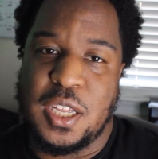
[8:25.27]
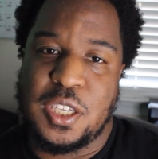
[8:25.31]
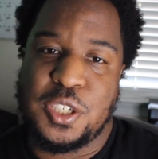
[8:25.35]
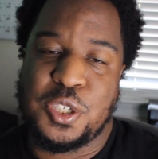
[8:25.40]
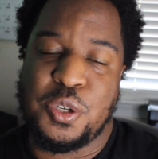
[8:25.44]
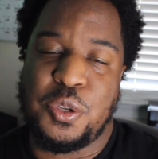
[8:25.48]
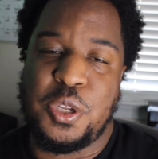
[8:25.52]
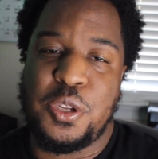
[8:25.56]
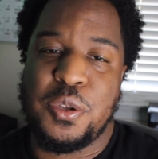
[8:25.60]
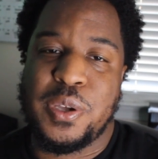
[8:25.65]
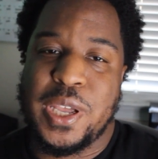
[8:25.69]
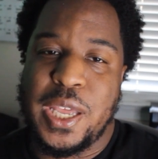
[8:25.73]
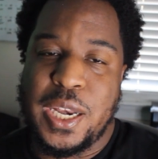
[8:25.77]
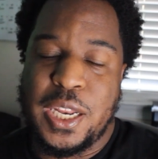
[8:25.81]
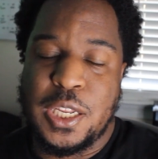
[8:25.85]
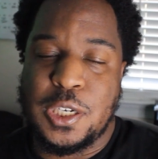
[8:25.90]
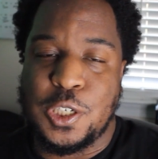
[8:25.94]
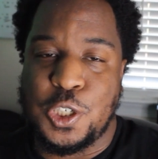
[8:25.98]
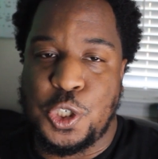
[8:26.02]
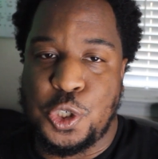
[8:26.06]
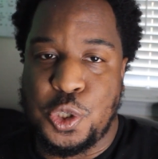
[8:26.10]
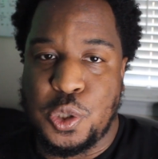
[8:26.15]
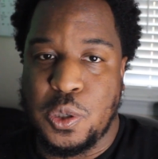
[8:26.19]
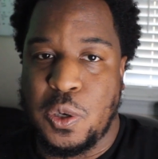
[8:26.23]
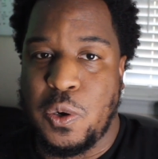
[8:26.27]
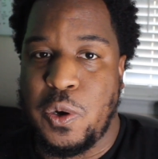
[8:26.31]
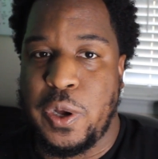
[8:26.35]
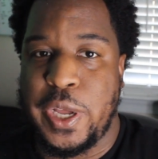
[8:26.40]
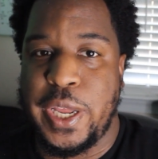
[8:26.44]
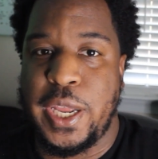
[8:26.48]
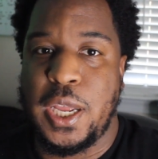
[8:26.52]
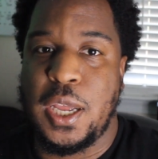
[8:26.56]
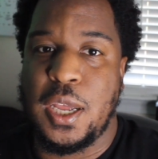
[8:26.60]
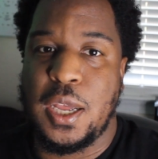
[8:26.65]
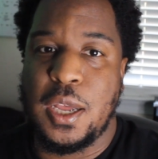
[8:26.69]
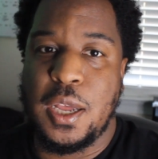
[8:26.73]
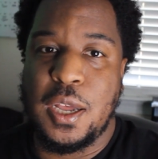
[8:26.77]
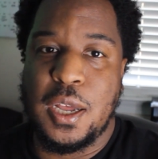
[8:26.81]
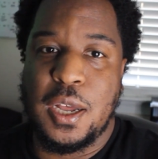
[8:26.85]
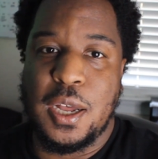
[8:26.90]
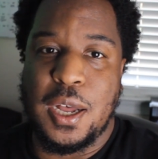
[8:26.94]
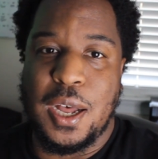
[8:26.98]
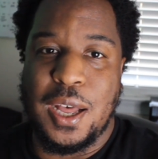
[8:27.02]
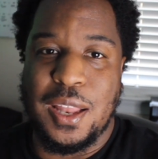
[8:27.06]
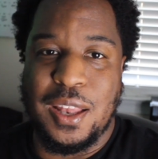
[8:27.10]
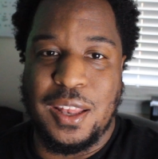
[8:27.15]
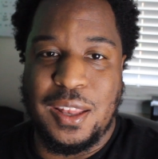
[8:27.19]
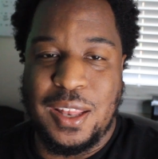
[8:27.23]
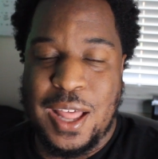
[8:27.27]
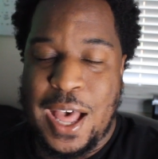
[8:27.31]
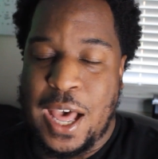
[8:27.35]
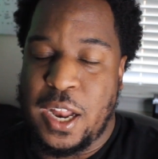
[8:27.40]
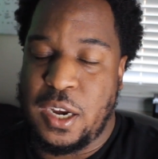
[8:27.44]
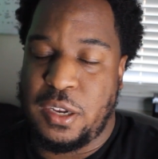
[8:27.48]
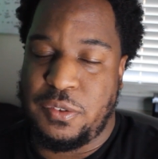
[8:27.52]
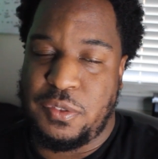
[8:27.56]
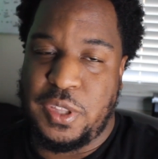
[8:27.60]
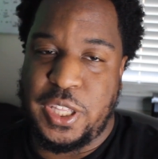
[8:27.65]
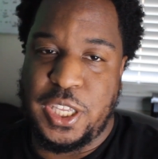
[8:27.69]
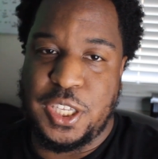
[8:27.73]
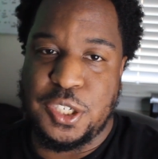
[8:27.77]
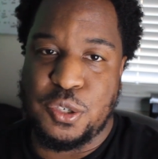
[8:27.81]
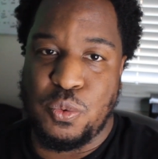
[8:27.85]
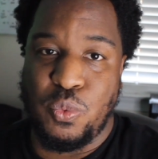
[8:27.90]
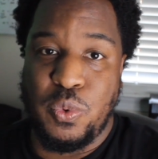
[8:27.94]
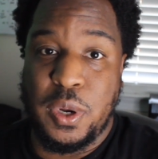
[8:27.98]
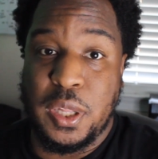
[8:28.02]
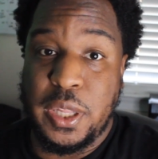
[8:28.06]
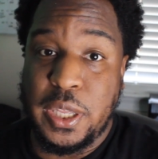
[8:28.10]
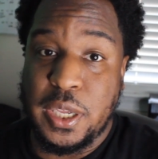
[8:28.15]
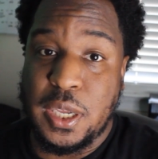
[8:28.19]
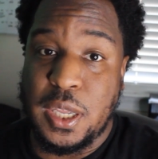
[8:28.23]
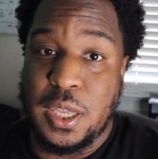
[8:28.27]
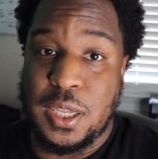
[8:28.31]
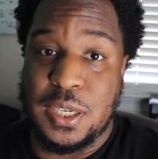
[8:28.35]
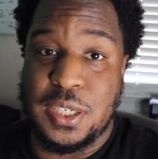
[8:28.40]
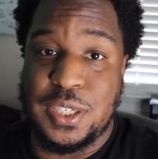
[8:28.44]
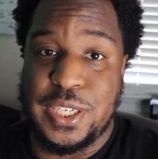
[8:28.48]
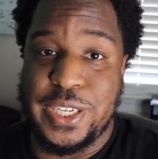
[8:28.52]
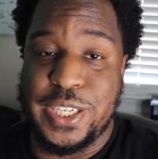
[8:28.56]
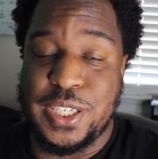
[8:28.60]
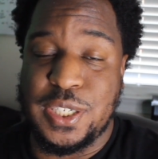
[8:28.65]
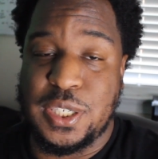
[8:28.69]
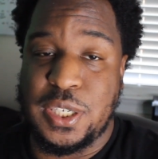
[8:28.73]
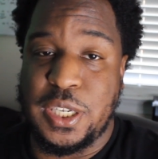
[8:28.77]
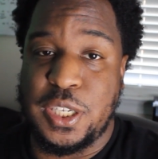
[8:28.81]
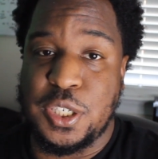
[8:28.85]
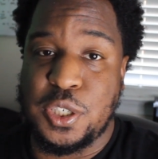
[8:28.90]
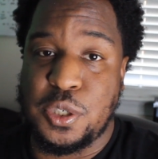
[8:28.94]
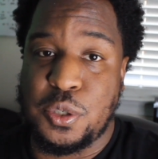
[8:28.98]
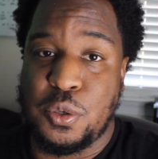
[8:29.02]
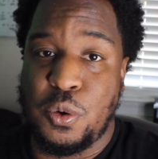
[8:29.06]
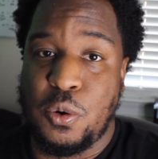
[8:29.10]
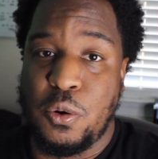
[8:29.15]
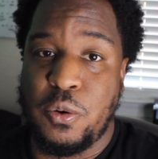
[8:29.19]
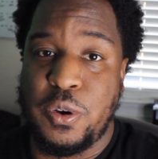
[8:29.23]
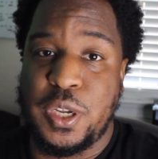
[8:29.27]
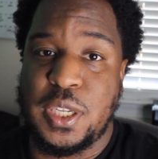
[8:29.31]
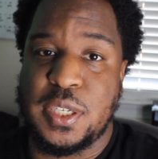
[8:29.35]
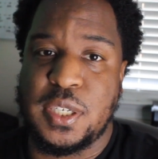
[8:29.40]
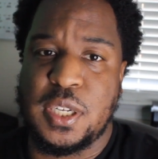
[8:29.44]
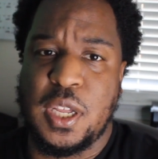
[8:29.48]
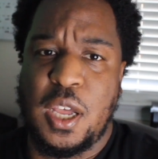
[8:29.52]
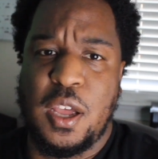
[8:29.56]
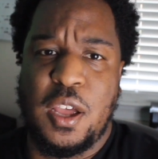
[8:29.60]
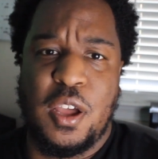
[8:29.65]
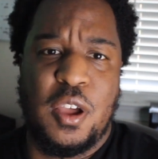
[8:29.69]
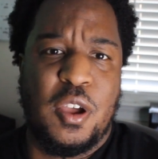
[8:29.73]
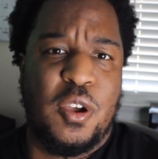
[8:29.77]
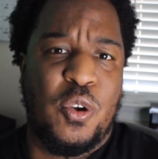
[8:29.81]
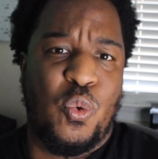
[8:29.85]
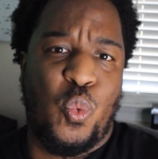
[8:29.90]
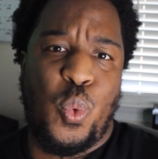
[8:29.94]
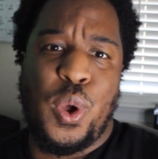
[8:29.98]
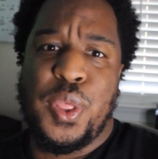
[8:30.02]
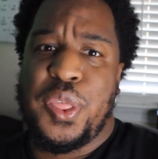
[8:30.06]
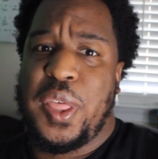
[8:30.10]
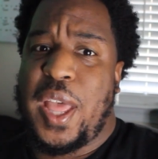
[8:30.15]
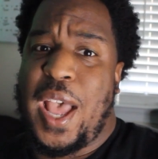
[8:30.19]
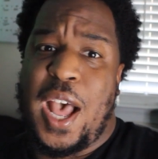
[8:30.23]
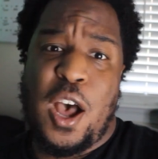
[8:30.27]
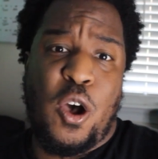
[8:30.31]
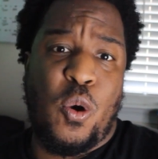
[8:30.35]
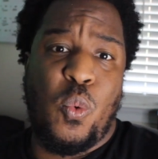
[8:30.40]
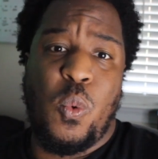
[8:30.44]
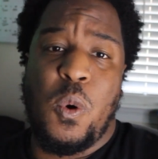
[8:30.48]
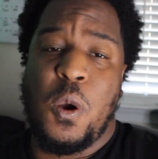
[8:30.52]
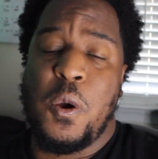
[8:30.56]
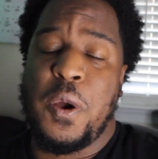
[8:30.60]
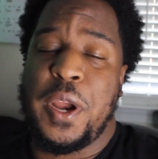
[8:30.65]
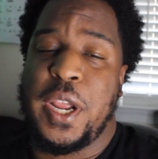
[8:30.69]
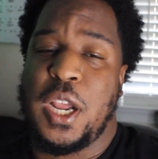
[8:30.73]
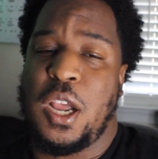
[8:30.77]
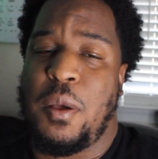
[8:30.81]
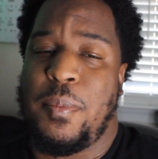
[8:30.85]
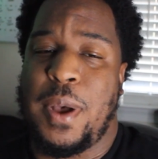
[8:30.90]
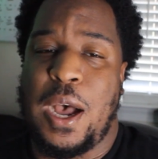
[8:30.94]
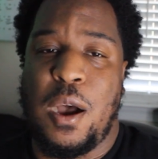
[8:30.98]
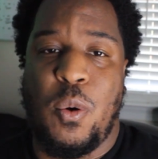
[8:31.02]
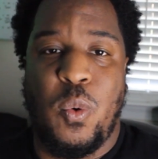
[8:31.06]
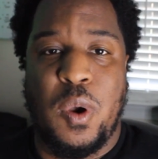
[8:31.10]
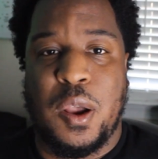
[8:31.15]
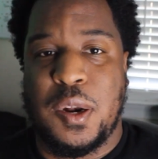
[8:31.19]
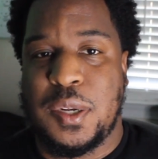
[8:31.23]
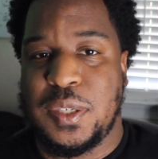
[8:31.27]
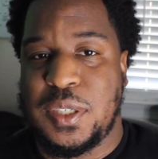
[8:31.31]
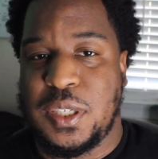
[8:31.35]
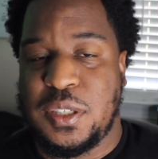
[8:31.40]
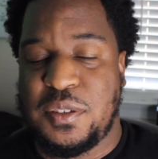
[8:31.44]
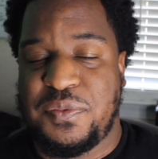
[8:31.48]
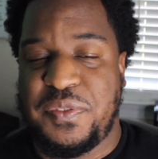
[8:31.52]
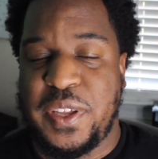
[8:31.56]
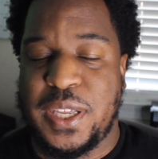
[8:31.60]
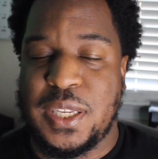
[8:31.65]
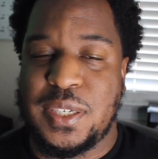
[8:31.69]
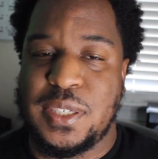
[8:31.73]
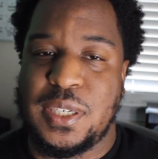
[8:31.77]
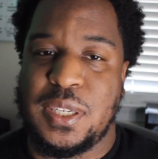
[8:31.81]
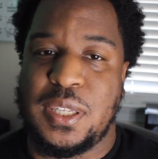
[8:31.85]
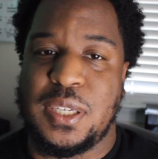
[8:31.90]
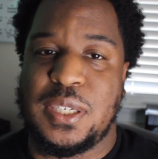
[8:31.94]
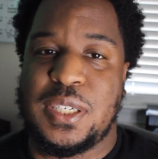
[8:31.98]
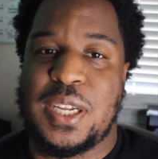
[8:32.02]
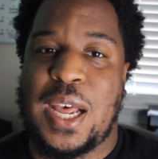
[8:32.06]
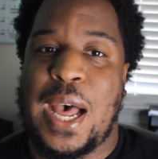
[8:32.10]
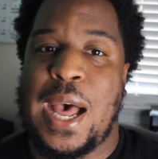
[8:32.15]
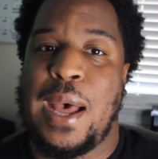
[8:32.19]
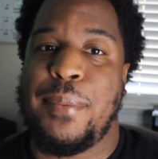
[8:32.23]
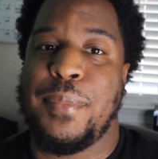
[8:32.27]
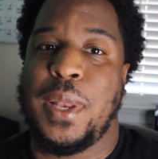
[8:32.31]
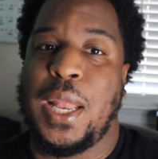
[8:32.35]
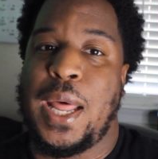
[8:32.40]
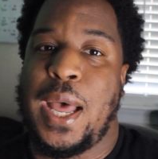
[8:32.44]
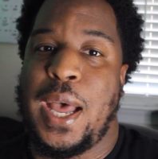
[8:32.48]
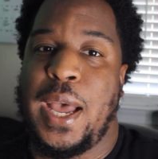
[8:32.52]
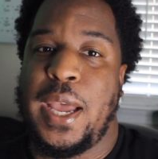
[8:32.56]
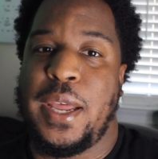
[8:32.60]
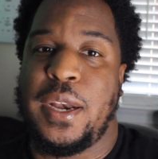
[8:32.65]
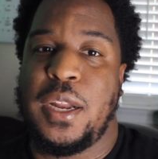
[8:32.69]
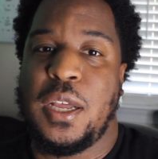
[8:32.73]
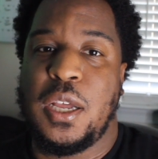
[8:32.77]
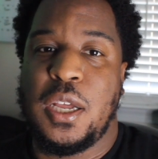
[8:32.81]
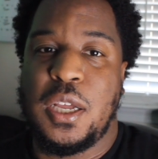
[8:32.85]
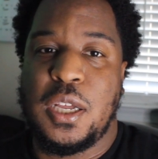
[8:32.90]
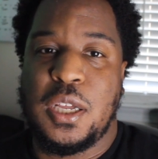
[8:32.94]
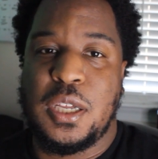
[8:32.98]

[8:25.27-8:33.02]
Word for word: So you can enjoy a lot of these really good DC stories without worrying about where does this fit into the timeline?